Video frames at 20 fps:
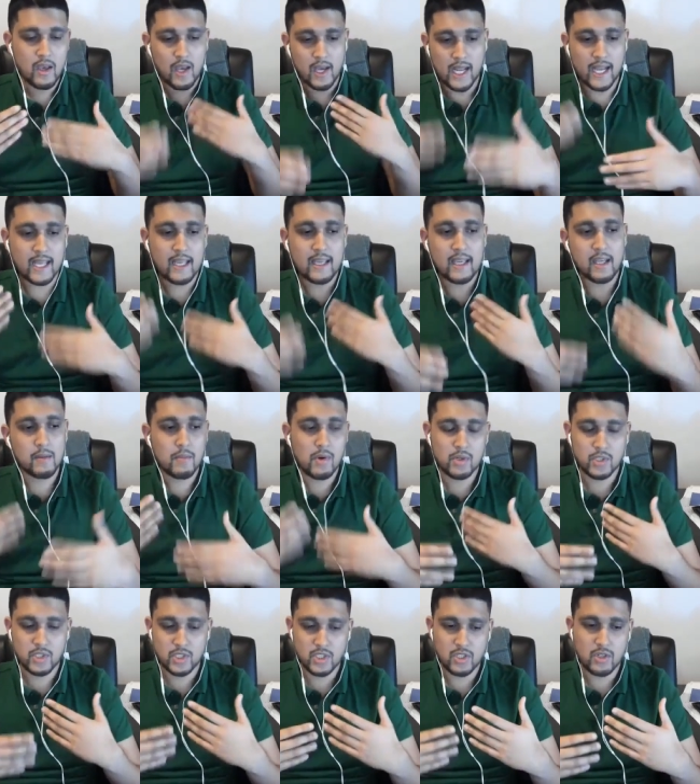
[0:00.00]
And I can get
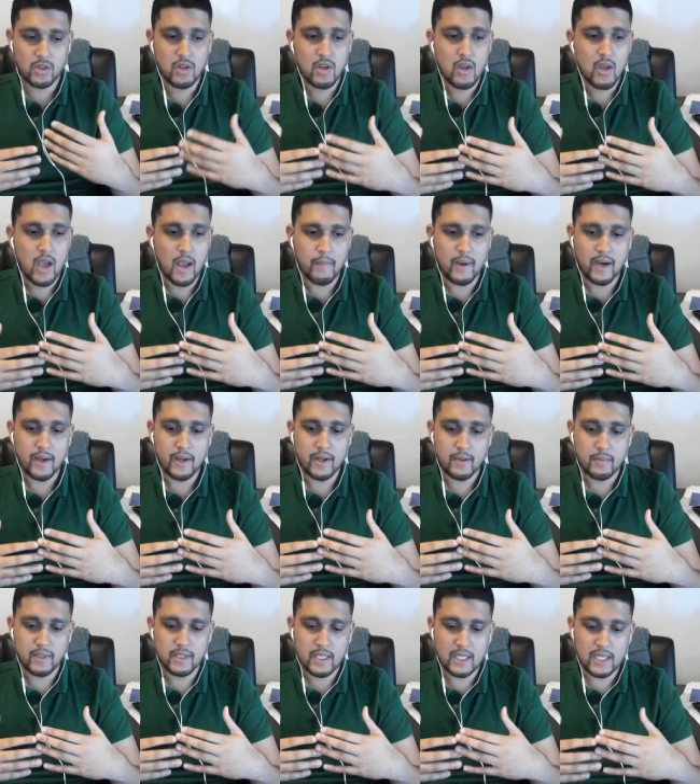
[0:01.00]
emotional about
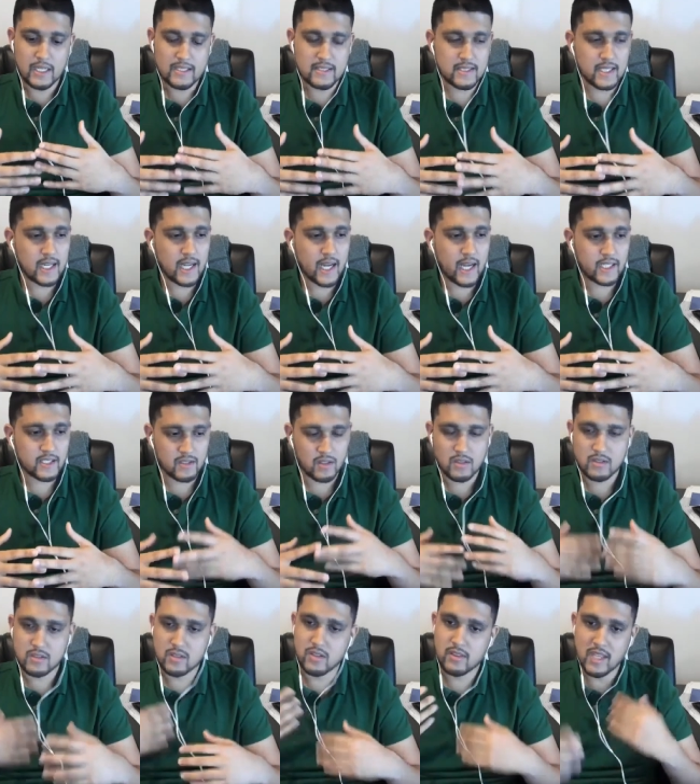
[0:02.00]
it, but then instead I
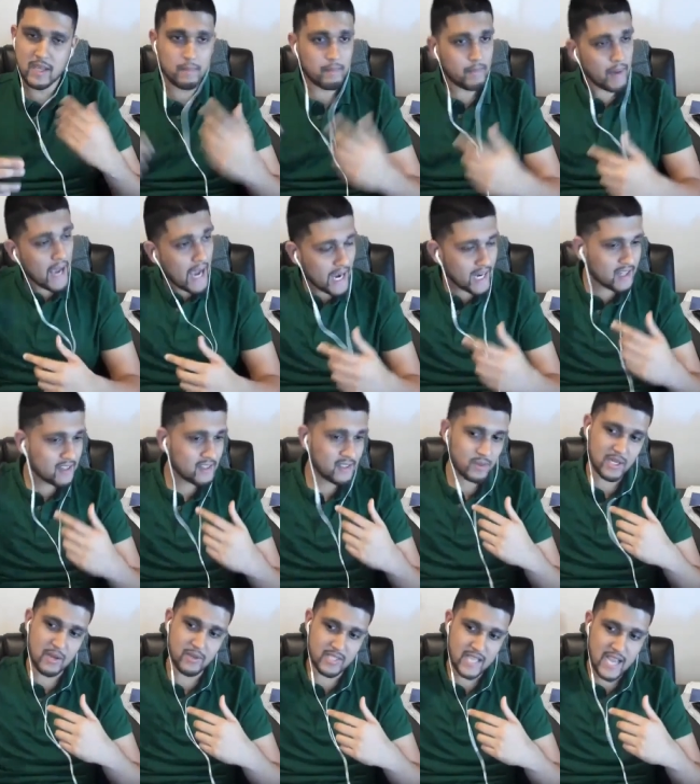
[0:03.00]
start to think back to
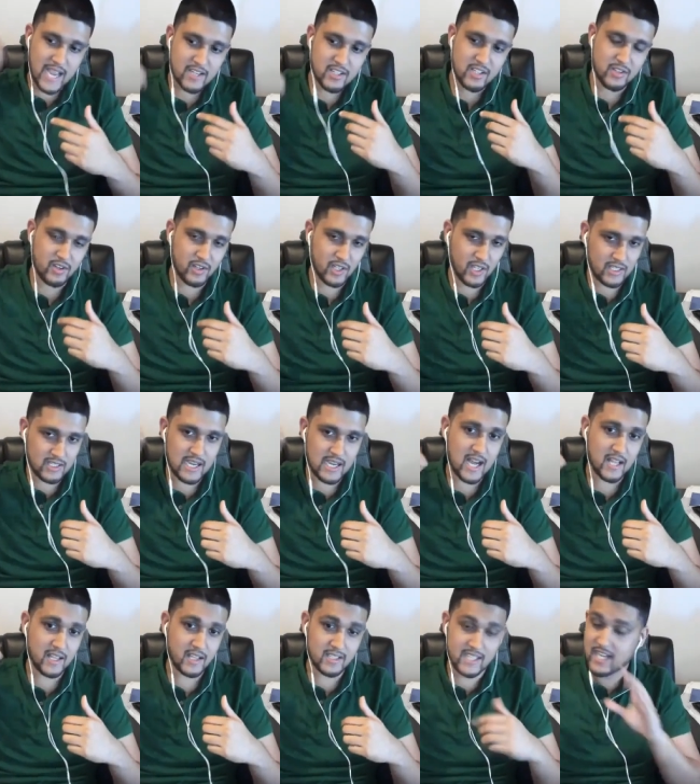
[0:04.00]
what I was actually learning in
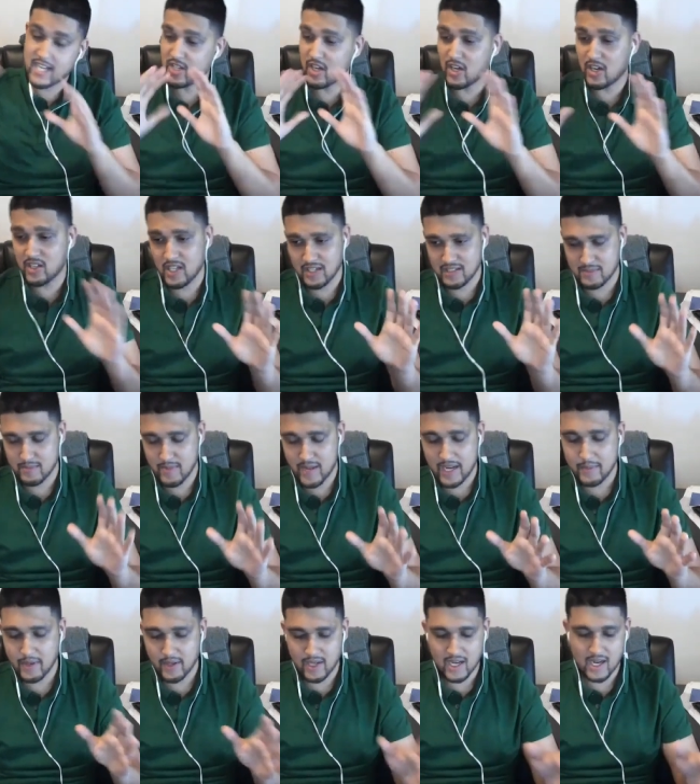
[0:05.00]
college. I talk a lot of
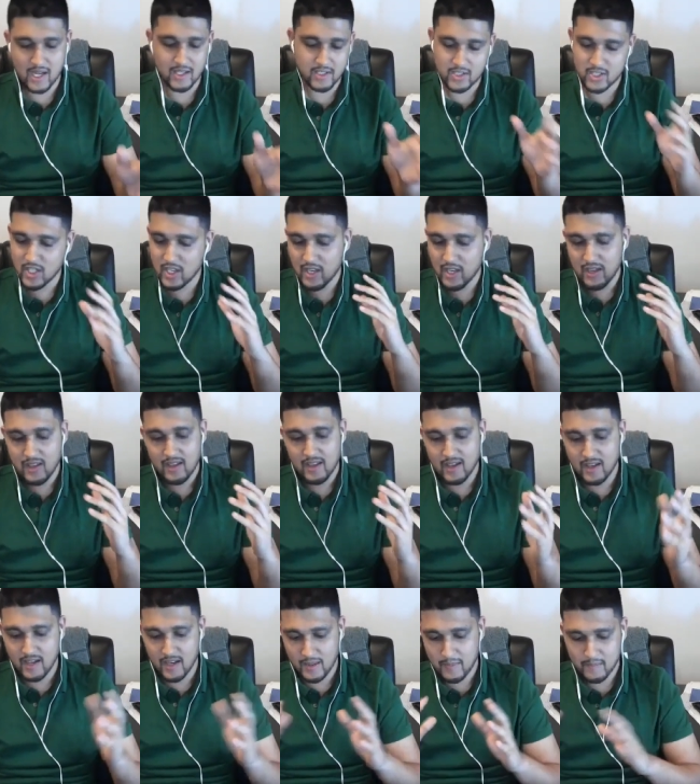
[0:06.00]
smack about college
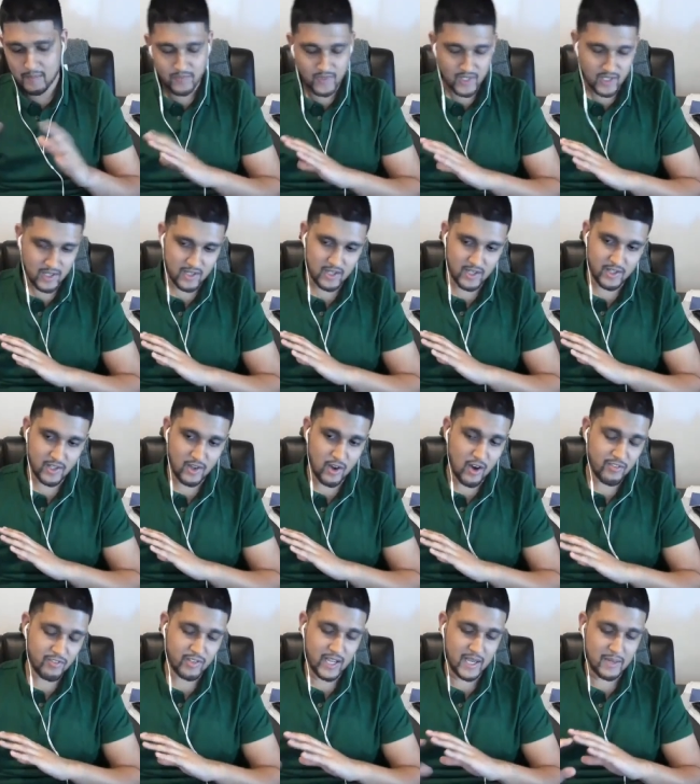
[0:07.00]
um, on the
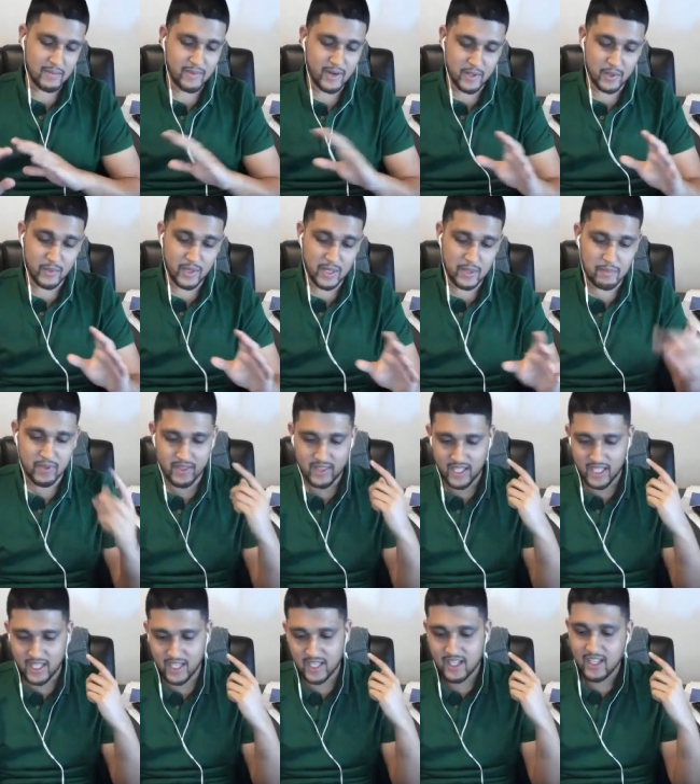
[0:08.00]
offline, by the way, but
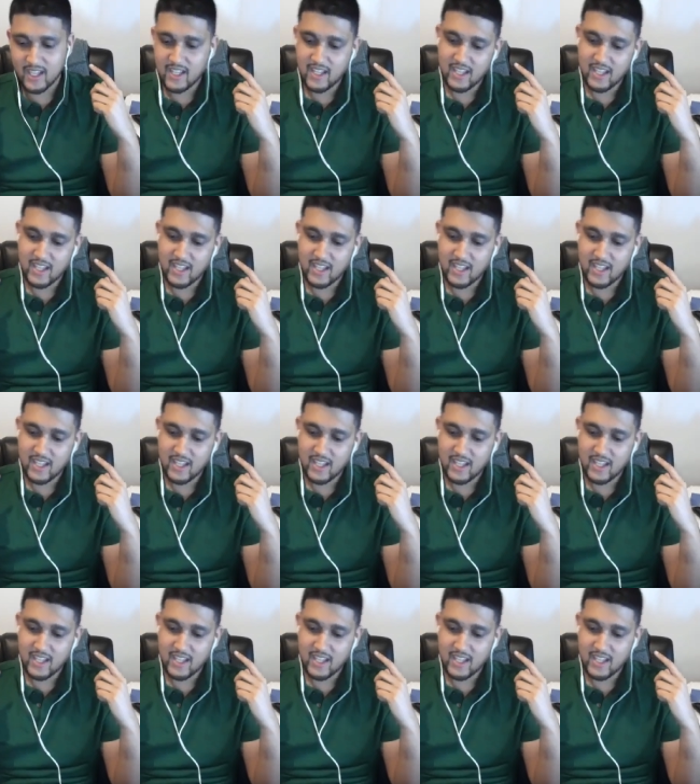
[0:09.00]
then